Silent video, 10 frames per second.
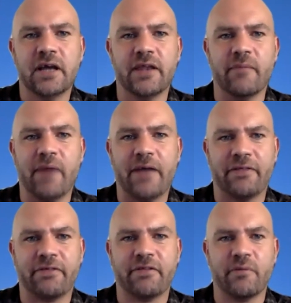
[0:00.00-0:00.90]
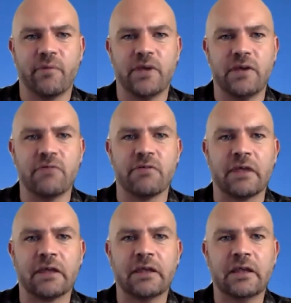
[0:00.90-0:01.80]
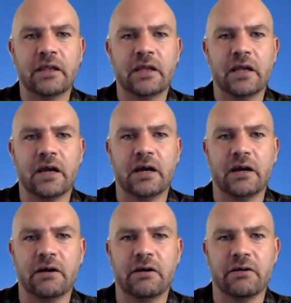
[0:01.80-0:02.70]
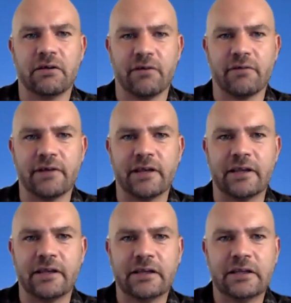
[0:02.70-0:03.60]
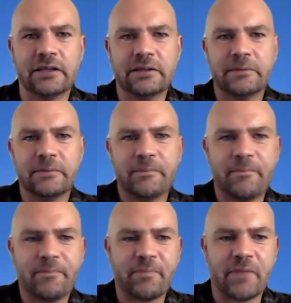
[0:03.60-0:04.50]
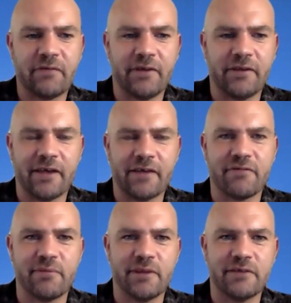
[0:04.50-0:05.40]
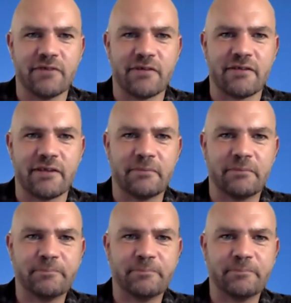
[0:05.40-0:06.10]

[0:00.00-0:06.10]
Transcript: and the maths that we're using uh, currently. I found that extremely interesting.